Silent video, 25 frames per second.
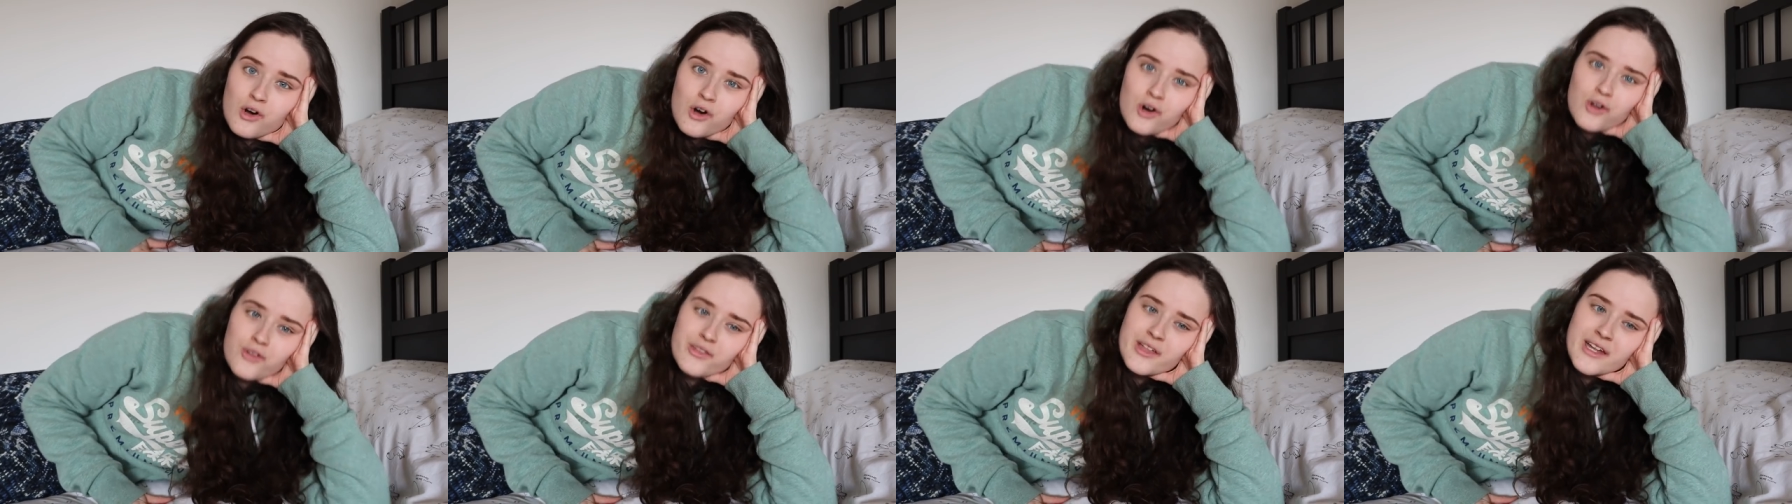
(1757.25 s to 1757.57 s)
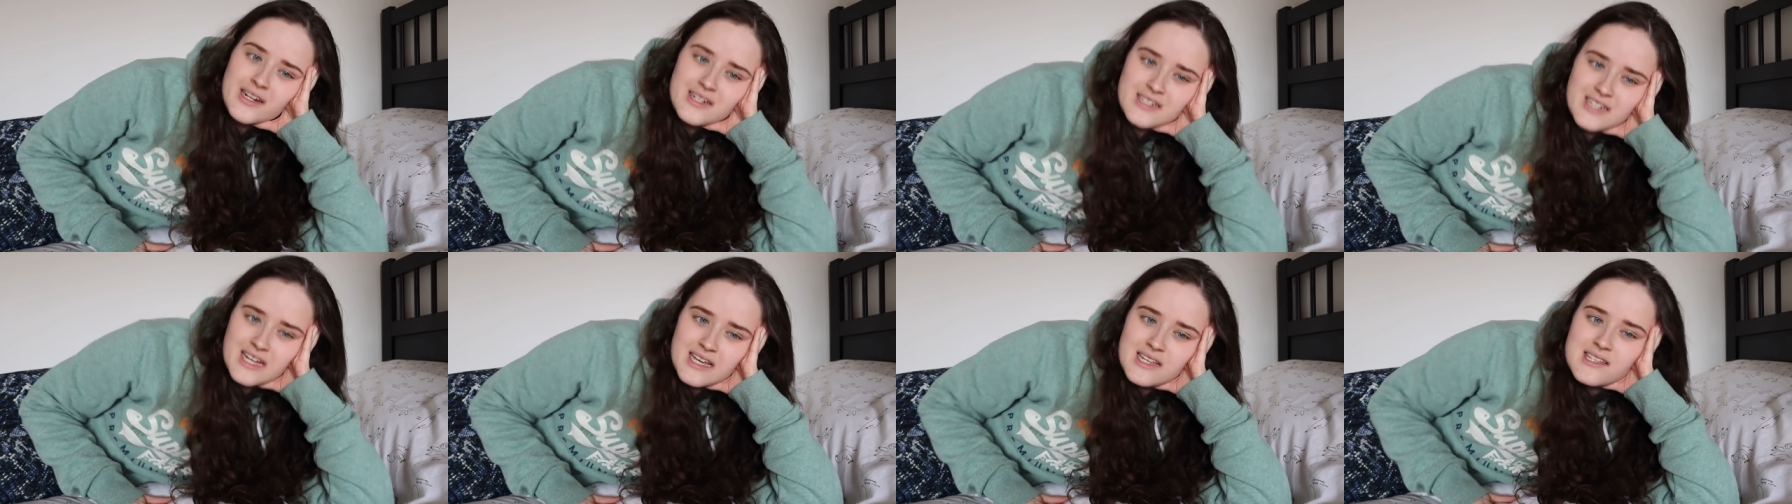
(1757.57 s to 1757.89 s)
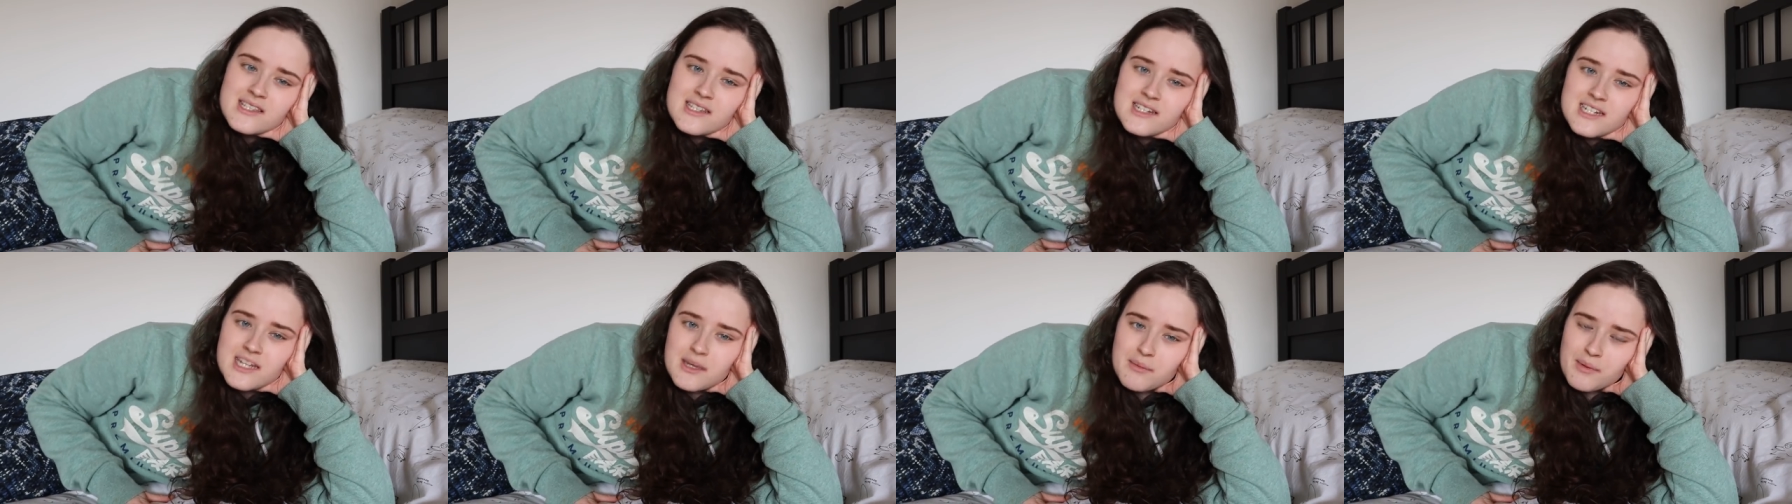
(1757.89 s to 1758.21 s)

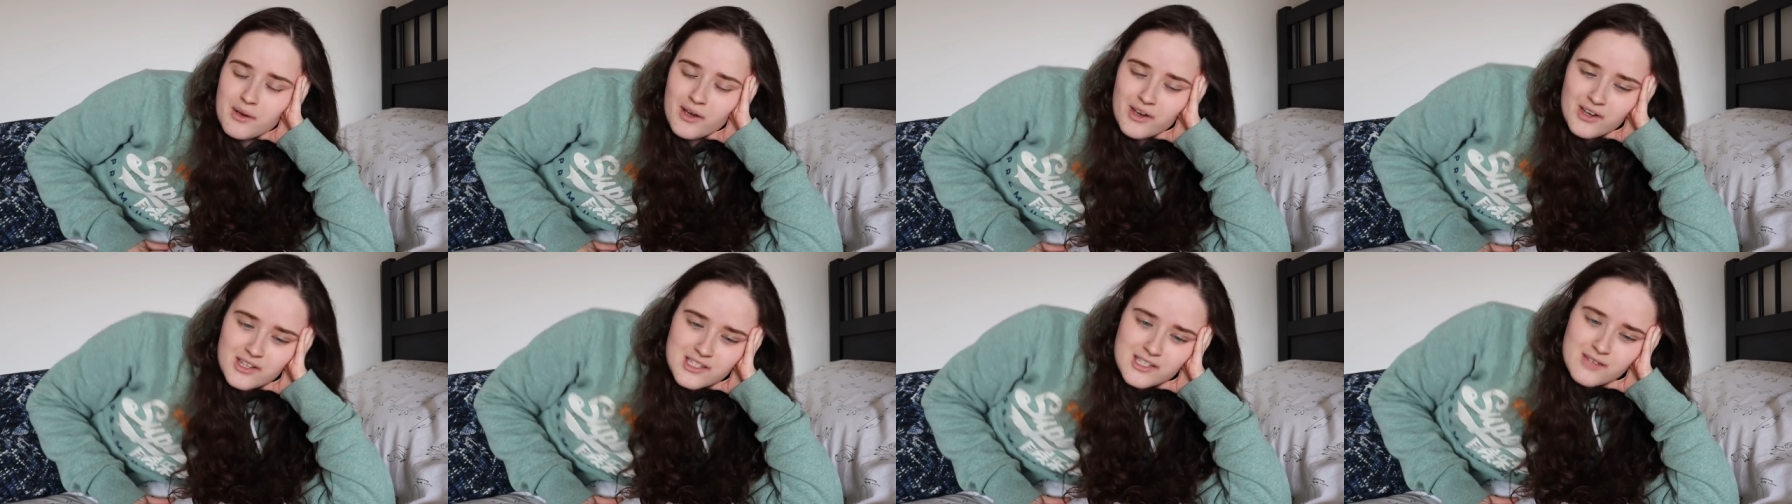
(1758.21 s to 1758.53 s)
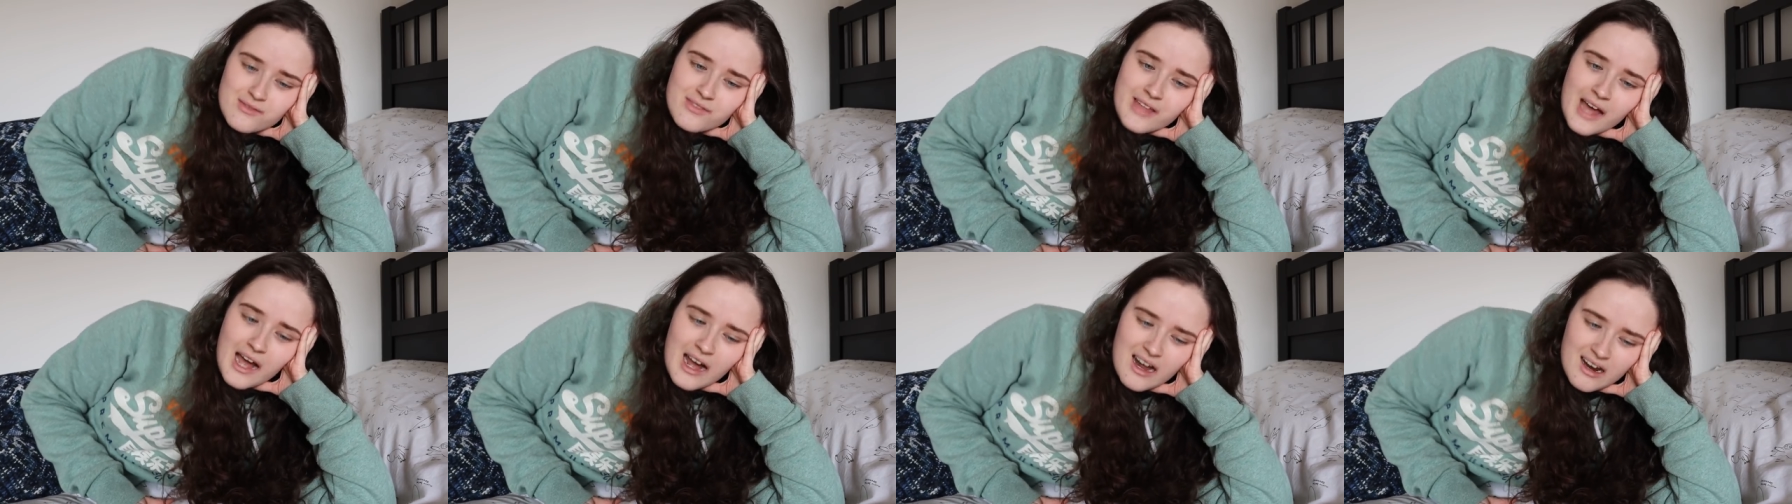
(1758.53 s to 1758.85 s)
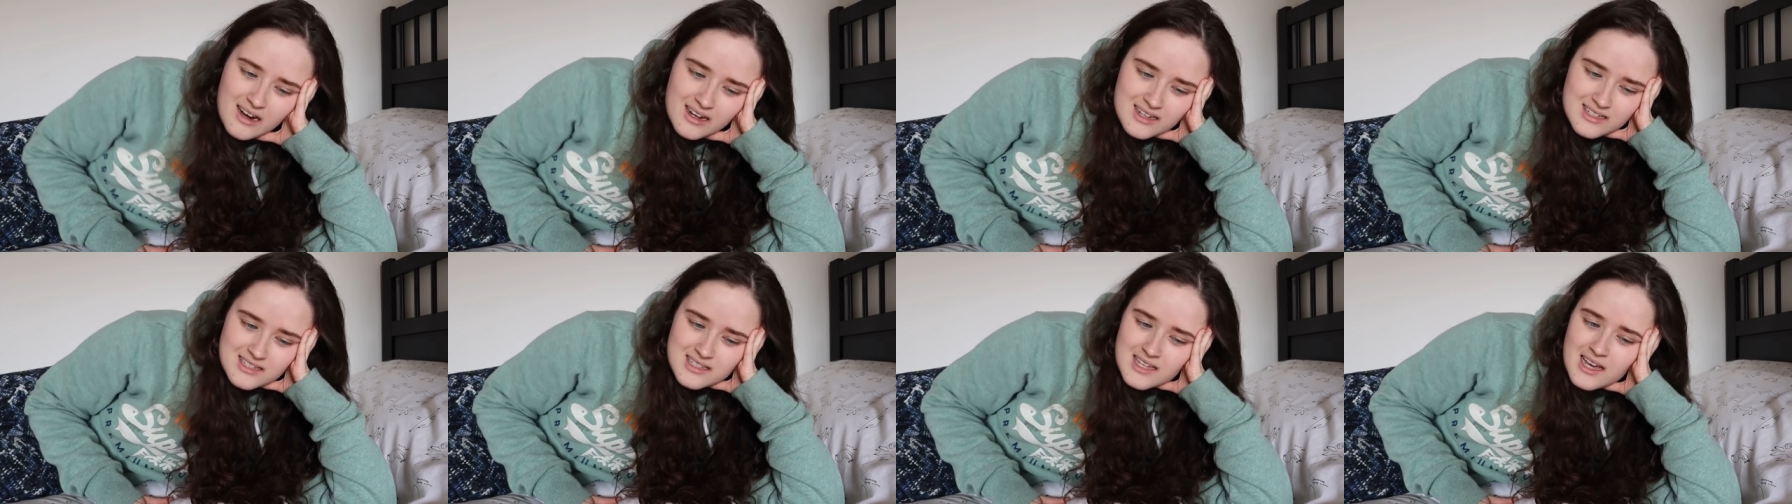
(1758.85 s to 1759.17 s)
authenticity because of that,
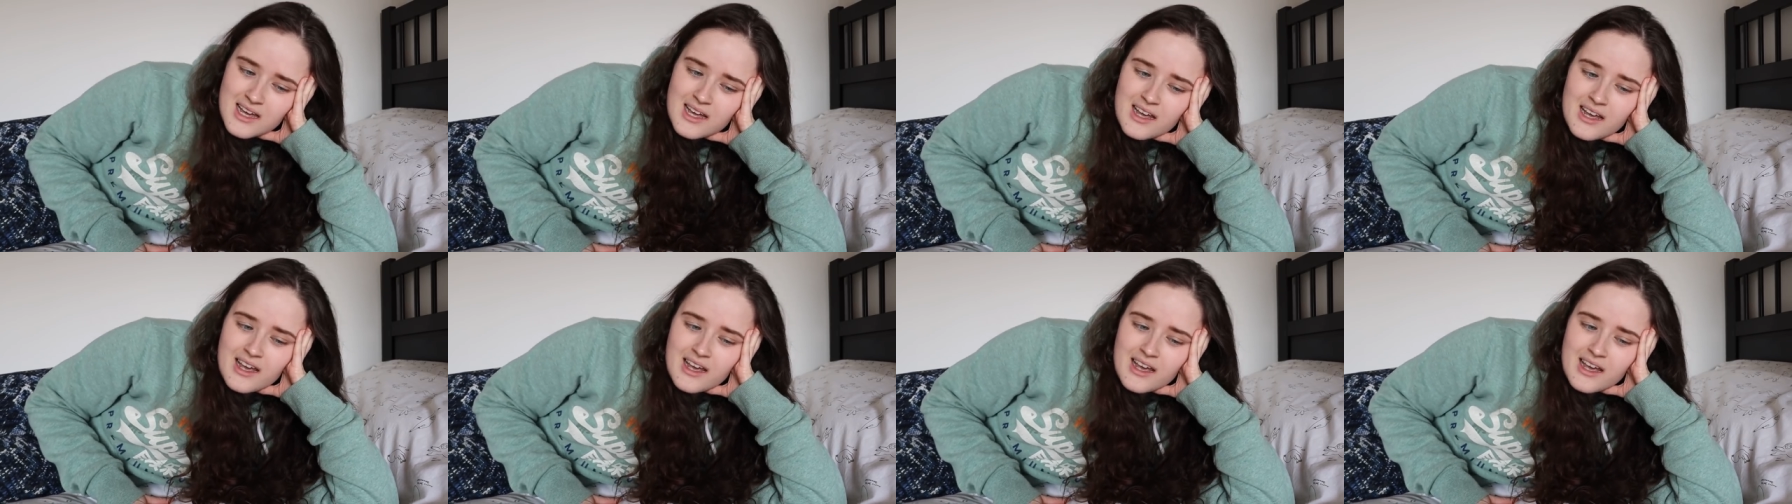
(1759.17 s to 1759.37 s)
because